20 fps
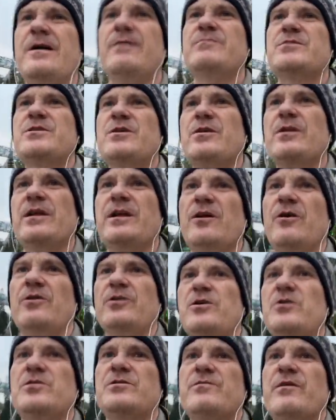Certainly not
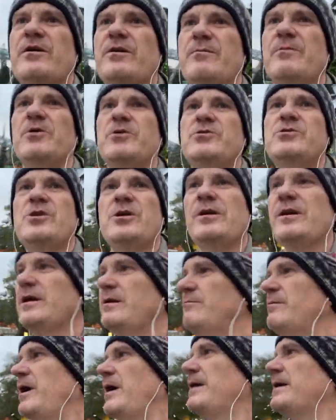used very much
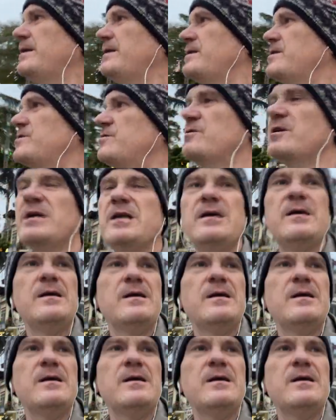in my industry,